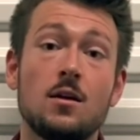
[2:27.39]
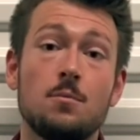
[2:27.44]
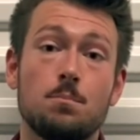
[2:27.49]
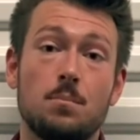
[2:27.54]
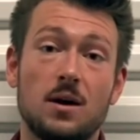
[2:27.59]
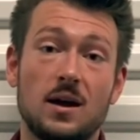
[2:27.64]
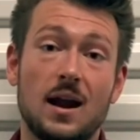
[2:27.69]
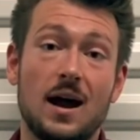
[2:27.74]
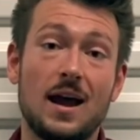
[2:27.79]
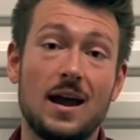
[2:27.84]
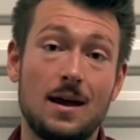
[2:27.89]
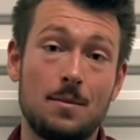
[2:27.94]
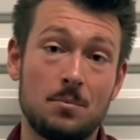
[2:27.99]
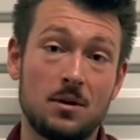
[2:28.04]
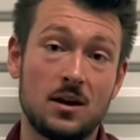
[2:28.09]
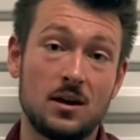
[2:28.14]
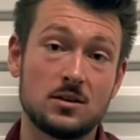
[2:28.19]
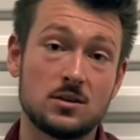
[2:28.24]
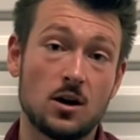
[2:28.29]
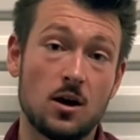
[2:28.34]
but I am going
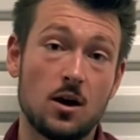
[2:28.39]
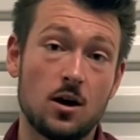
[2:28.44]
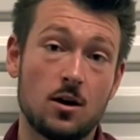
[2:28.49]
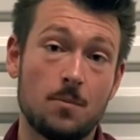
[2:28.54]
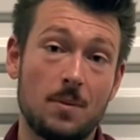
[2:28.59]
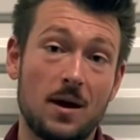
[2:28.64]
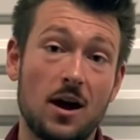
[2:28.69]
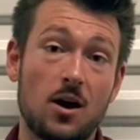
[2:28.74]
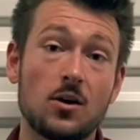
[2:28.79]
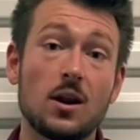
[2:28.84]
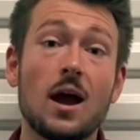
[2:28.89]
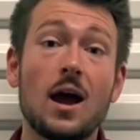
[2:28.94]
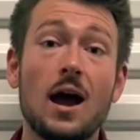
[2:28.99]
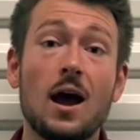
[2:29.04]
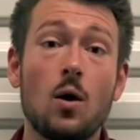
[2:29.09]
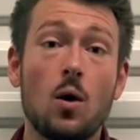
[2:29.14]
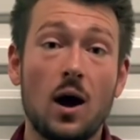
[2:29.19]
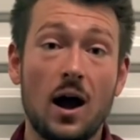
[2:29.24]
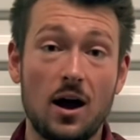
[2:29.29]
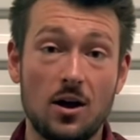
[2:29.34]
to talk about
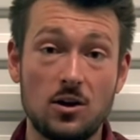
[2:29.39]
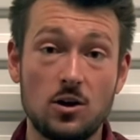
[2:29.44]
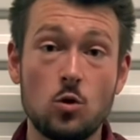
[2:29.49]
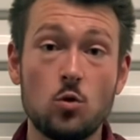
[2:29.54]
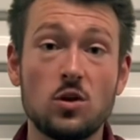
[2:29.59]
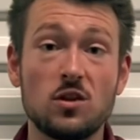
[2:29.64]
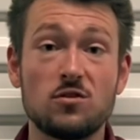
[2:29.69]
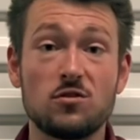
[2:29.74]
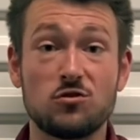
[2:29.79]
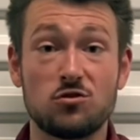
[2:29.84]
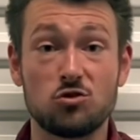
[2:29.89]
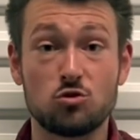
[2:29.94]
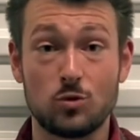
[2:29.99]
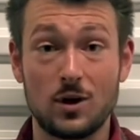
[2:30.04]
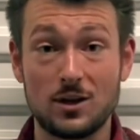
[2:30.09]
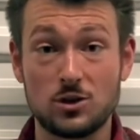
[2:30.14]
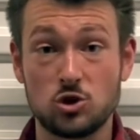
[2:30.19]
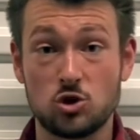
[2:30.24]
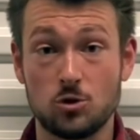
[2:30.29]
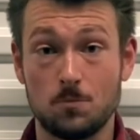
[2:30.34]
how you can
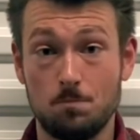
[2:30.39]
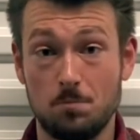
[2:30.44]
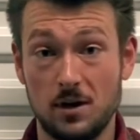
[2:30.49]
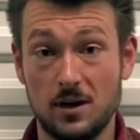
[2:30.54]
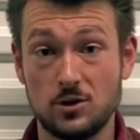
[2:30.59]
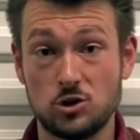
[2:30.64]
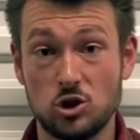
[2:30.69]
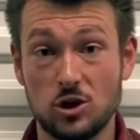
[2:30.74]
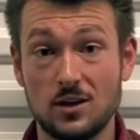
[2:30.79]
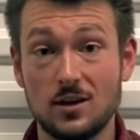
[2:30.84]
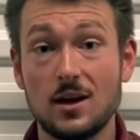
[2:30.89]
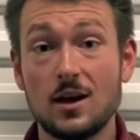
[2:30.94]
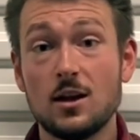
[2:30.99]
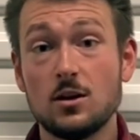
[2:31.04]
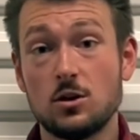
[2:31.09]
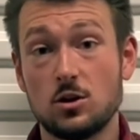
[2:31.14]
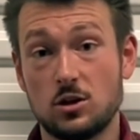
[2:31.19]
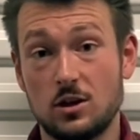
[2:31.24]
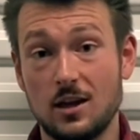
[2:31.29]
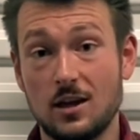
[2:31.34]
stretch your budget
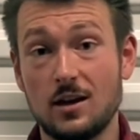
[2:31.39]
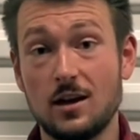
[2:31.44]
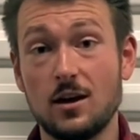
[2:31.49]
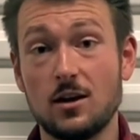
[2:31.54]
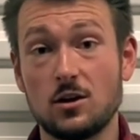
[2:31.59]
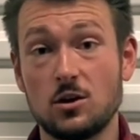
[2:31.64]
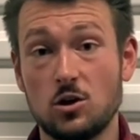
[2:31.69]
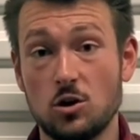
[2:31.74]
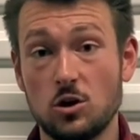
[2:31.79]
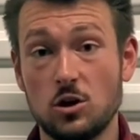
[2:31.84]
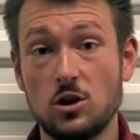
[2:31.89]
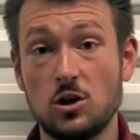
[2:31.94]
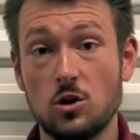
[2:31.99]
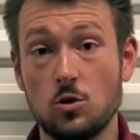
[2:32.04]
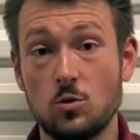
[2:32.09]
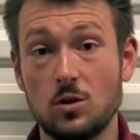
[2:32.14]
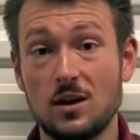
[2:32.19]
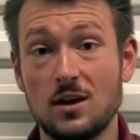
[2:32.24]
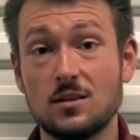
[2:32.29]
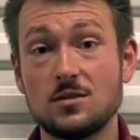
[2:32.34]
to get a good
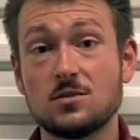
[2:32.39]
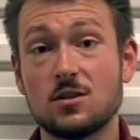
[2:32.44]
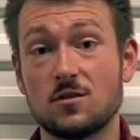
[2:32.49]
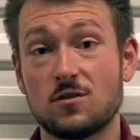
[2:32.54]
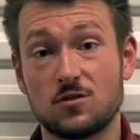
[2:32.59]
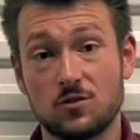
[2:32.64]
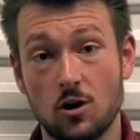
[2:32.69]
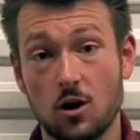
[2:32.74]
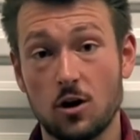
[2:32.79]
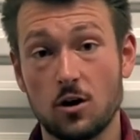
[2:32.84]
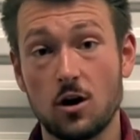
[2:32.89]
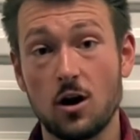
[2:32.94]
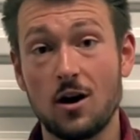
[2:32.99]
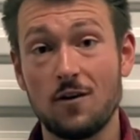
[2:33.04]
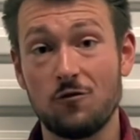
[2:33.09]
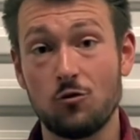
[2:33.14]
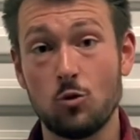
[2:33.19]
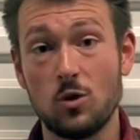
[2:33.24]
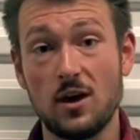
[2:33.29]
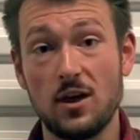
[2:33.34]
unit to start
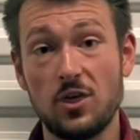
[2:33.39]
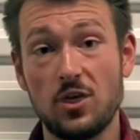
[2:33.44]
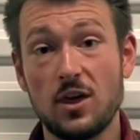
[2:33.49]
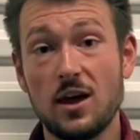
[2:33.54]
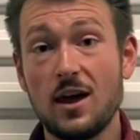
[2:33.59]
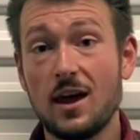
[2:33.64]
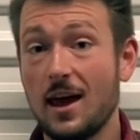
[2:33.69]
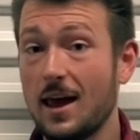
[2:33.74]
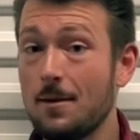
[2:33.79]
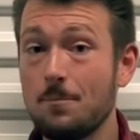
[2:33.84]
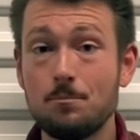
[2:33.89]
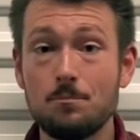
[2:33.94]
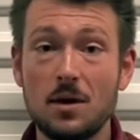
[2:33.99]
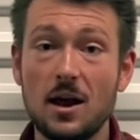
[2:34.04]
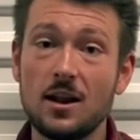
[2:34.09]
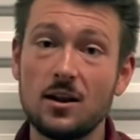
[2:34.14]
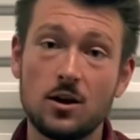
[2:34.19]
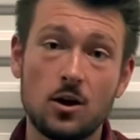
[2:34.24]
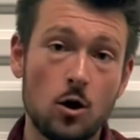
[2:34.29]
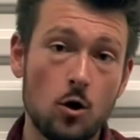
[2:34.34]
off with
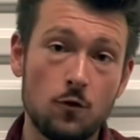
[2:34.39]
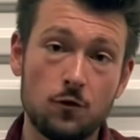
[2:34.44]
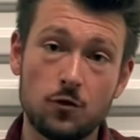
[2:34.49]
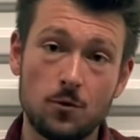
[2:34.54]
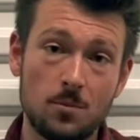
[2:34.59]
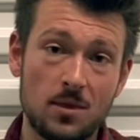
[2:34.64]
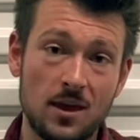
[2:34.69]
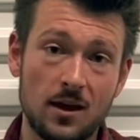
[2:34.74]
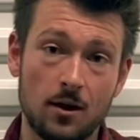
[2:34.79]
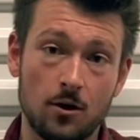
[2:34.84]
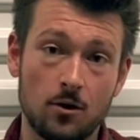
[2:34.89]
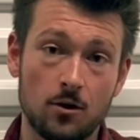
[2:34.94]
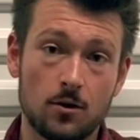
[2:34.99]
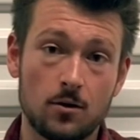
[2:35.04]
and go from there.